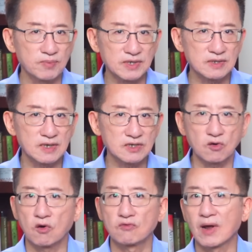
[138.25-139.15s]
business
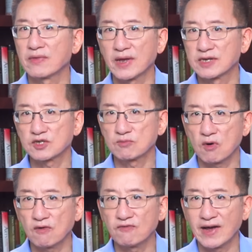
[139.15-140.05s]
or run a
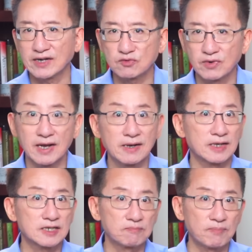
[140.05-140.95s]
small factory and
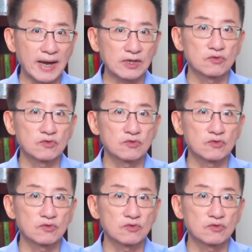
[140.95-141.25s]
expect